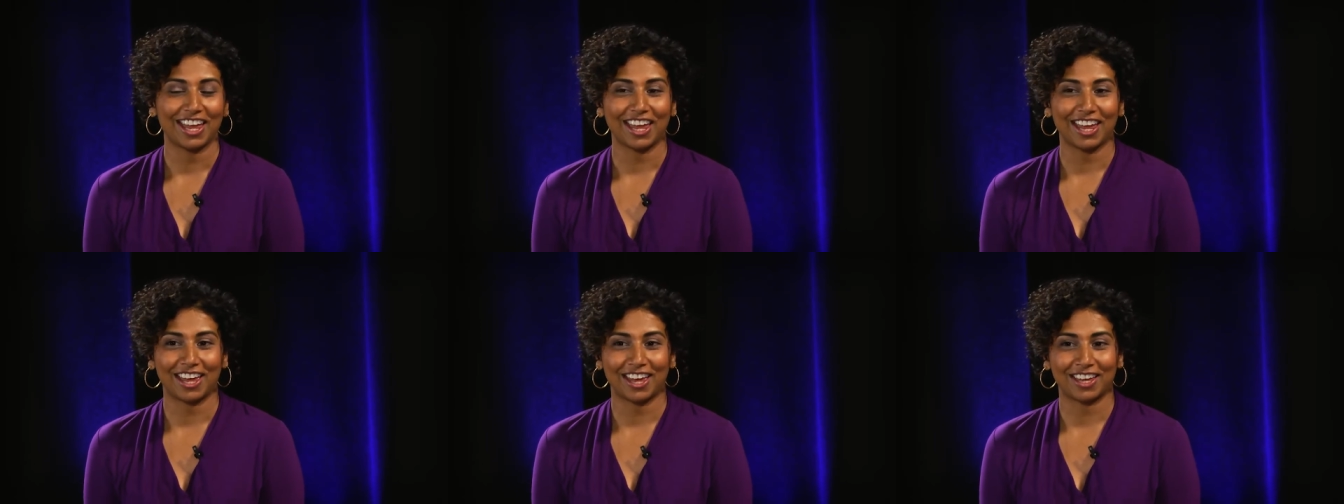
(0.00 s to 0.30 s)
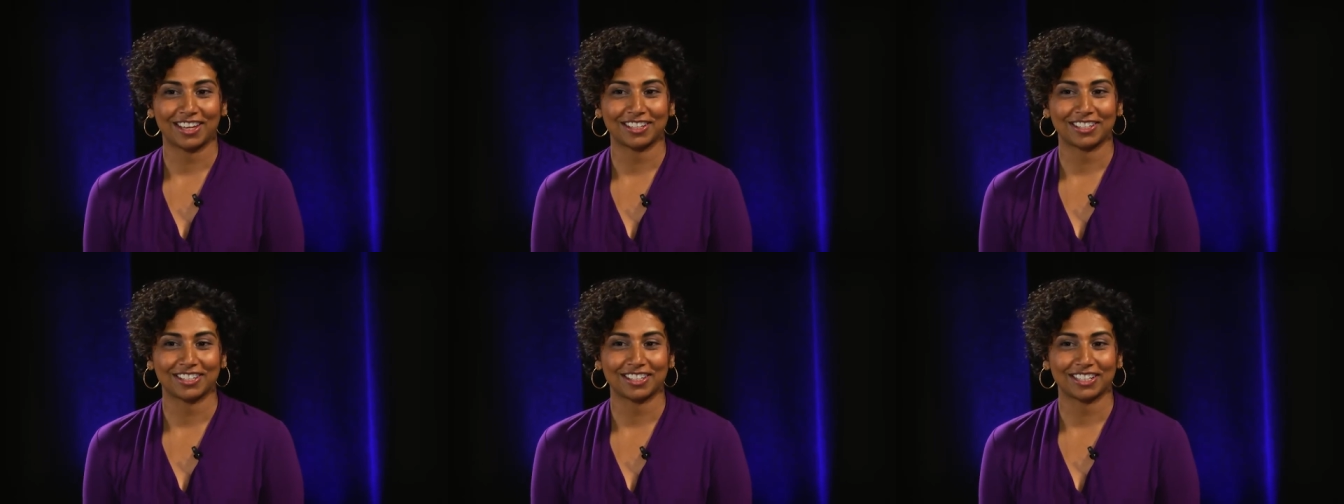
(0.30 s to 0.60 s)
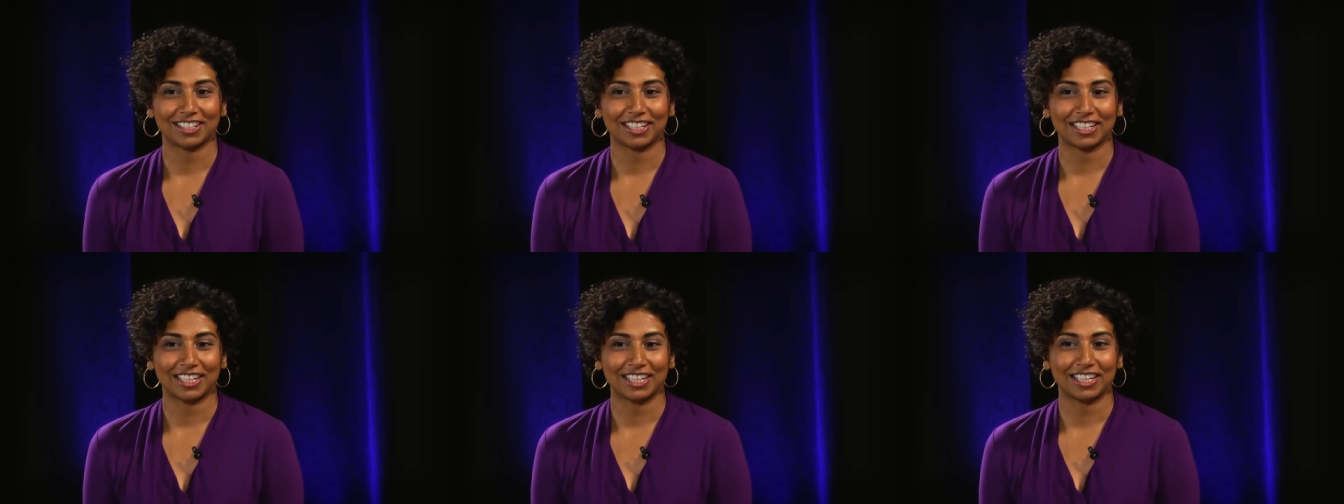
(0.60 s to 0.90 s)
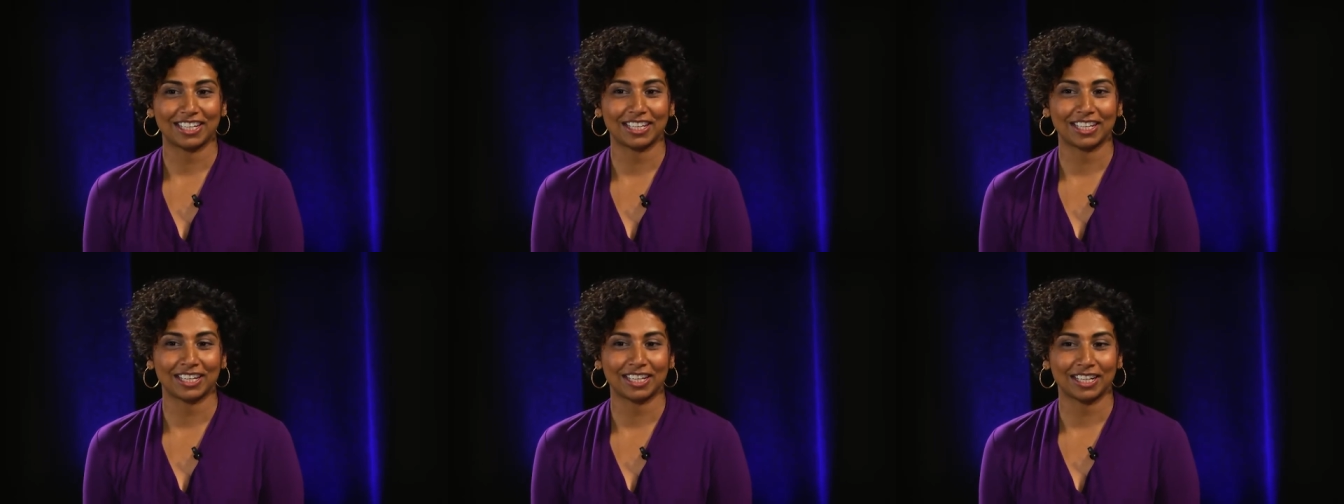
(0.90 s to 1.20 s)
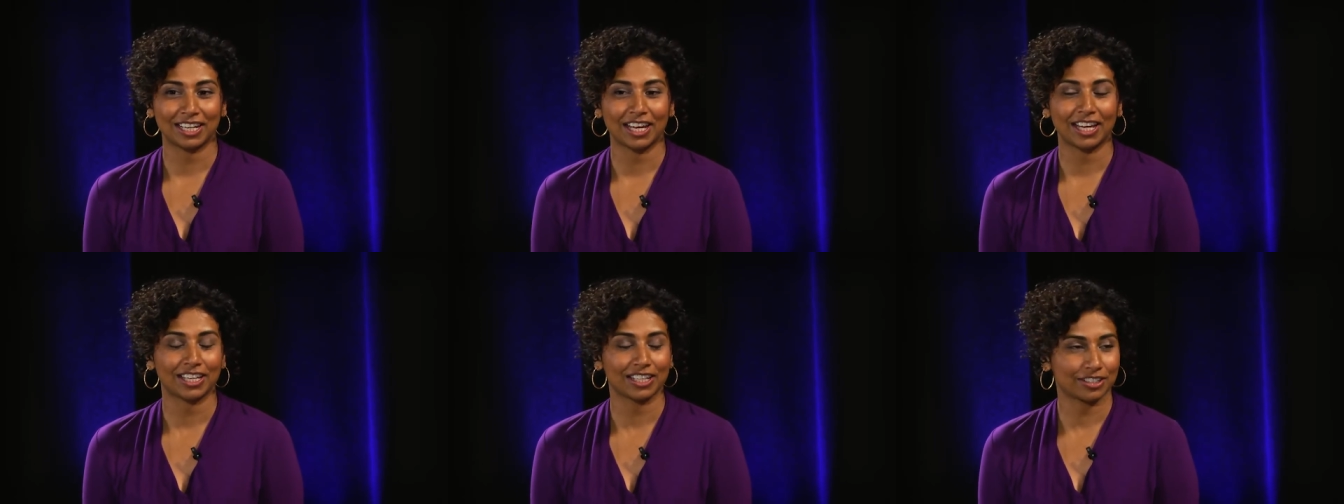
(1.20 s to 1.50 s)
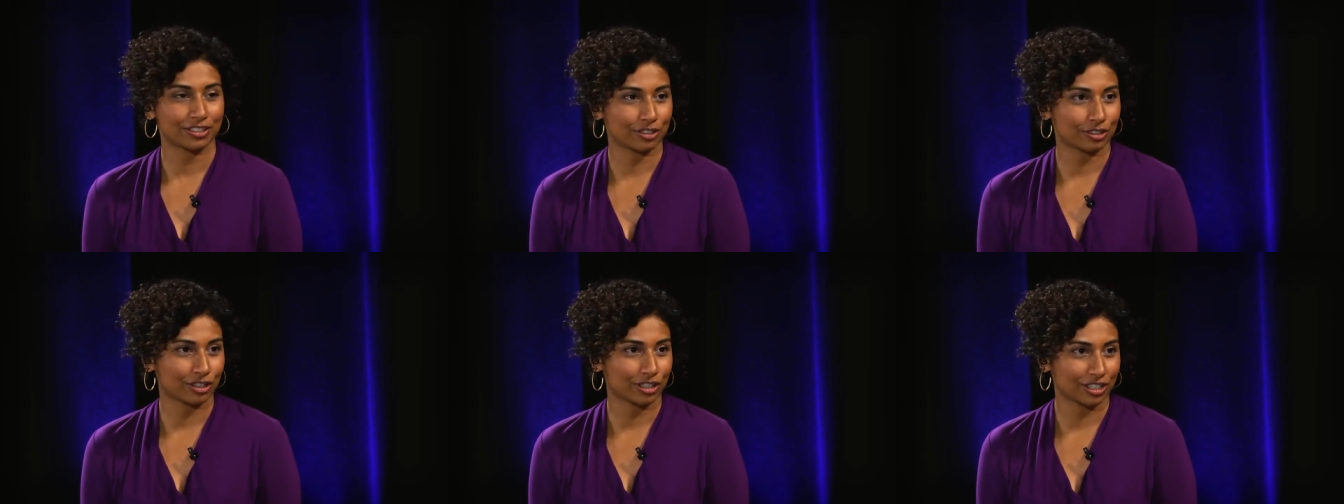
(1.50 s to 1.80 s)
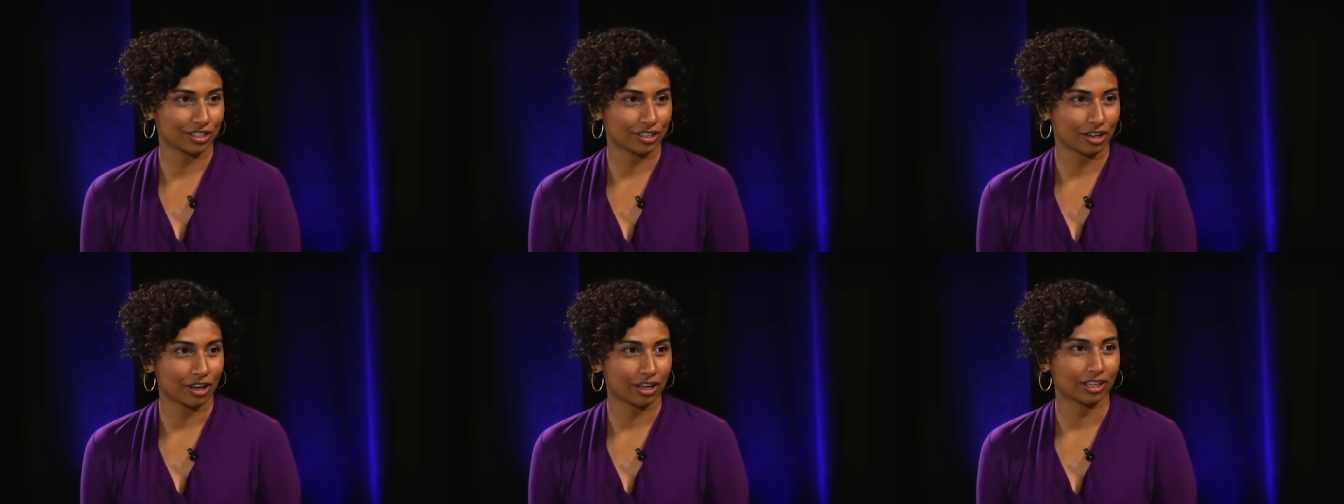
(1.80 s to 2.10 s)
And he and I had
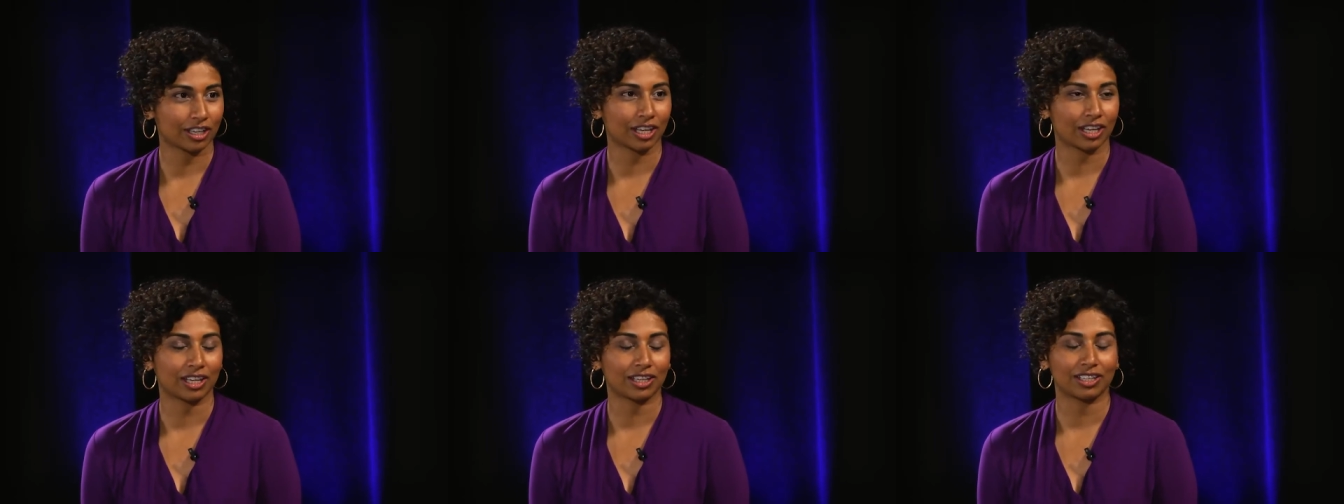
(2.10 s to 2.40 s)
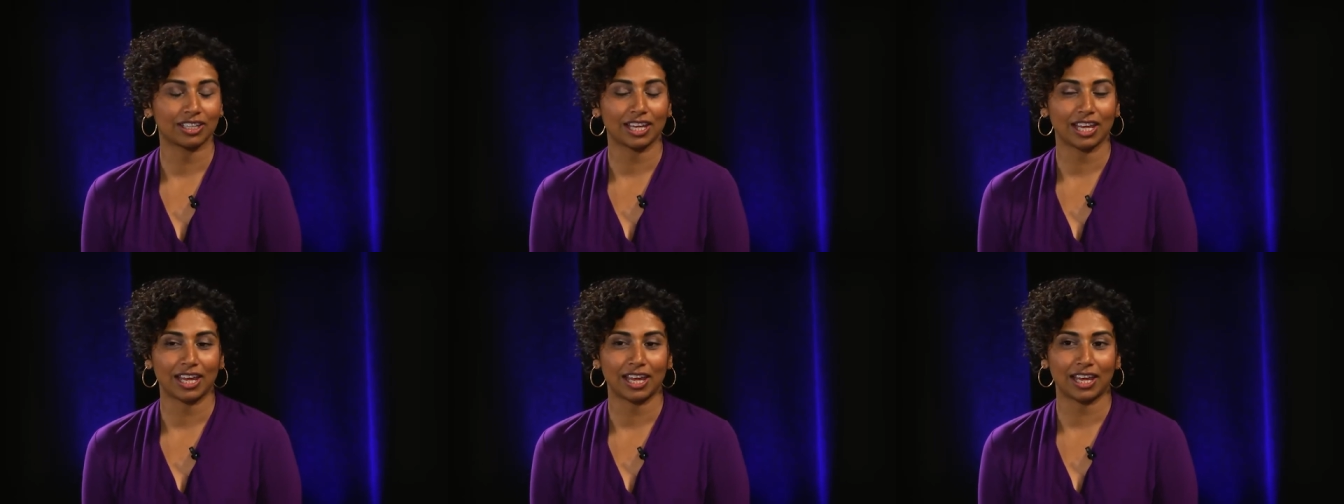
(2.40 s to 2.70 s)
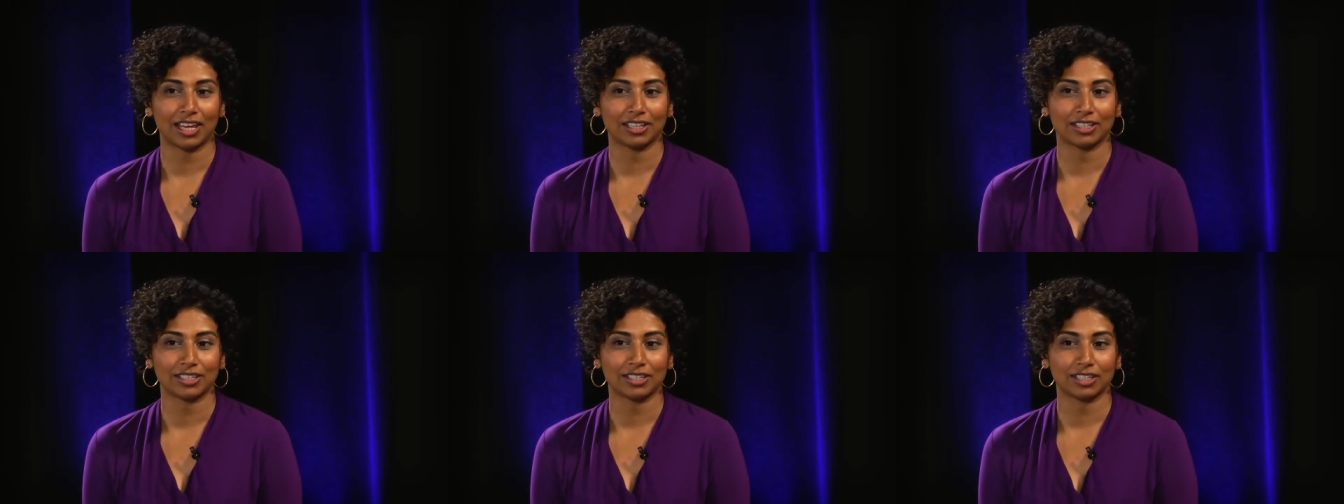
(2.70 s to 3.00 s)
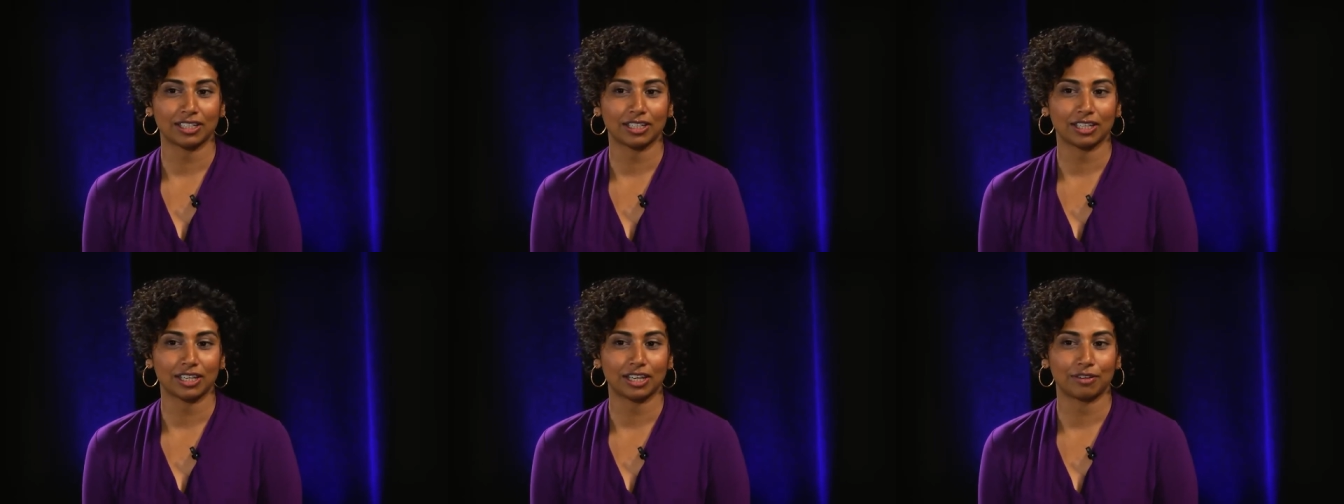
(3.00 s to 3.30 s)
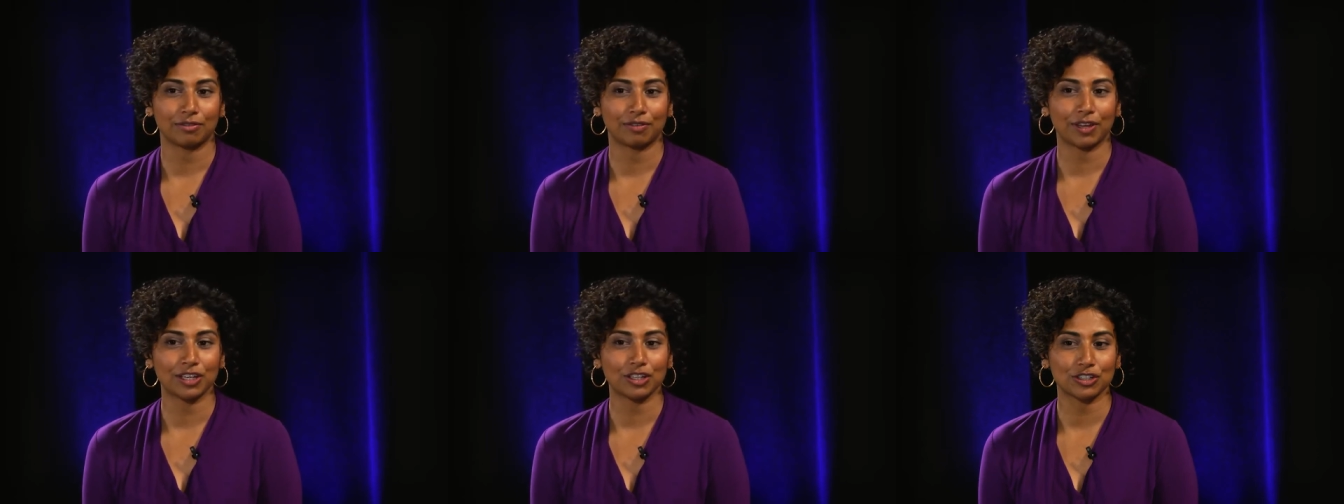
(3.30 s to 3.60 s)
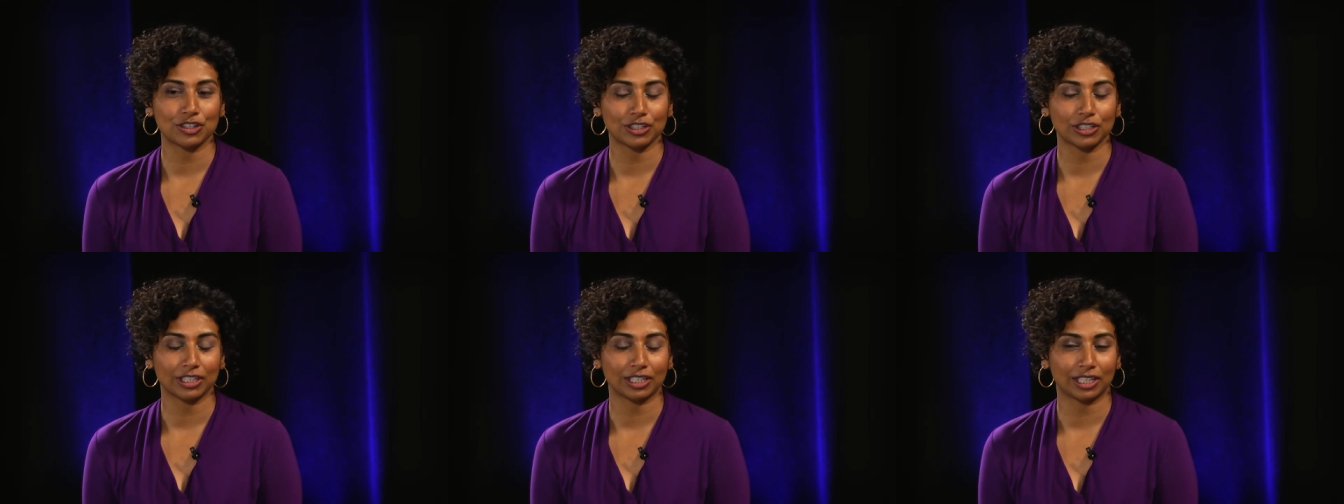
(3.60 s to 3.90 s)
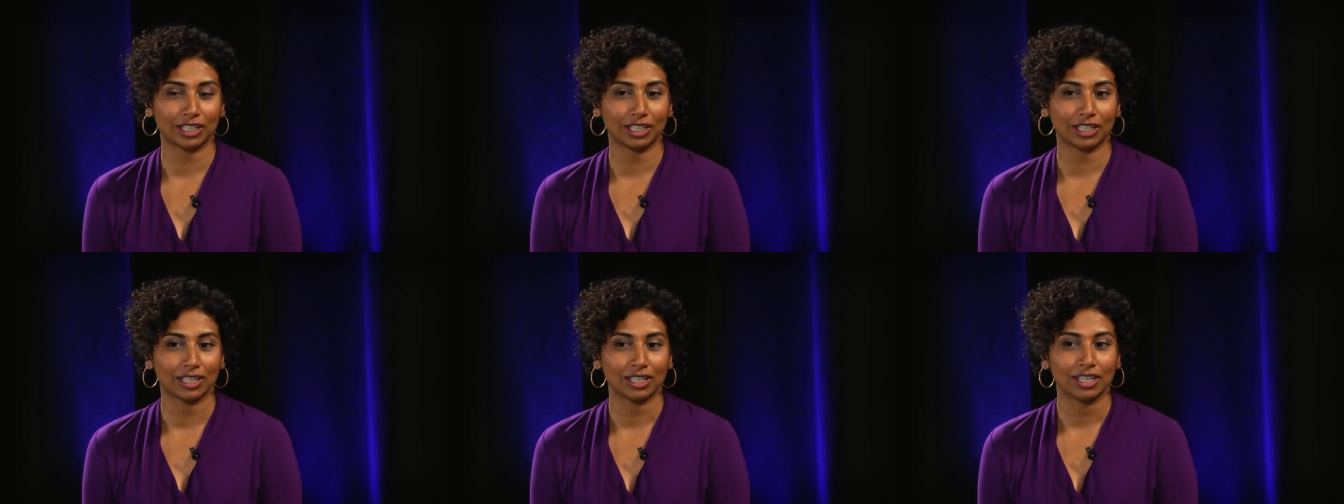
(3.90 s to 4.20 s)
started talking and
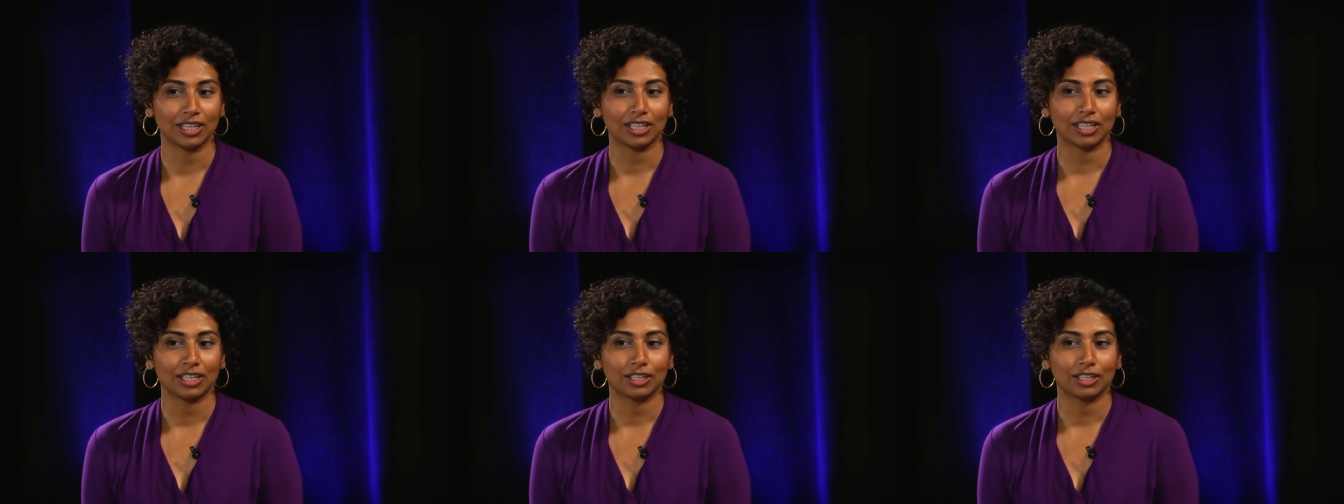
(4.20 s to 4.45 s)
eventually